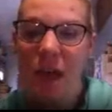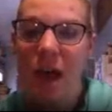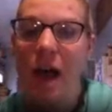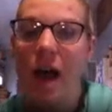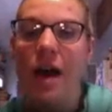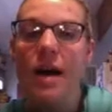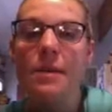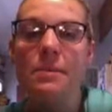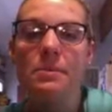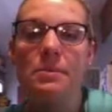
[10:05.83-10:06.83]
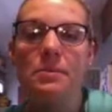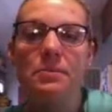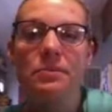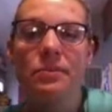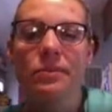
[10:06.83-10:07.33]
Um,
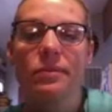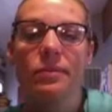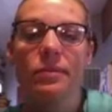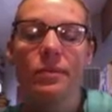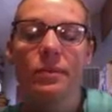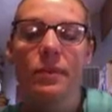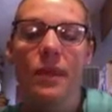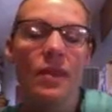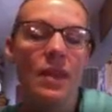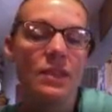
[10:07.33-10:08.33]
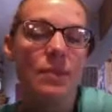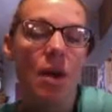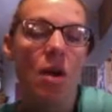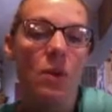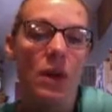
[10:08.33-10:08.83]
And that's about
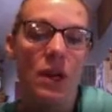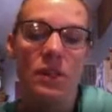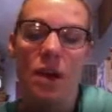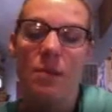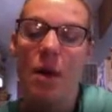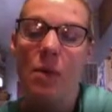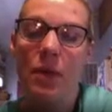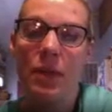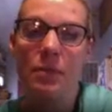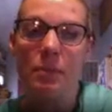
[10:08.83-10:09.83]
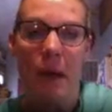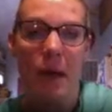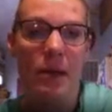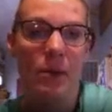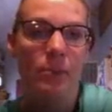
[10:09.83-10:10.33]
all we're going to talk about with mono.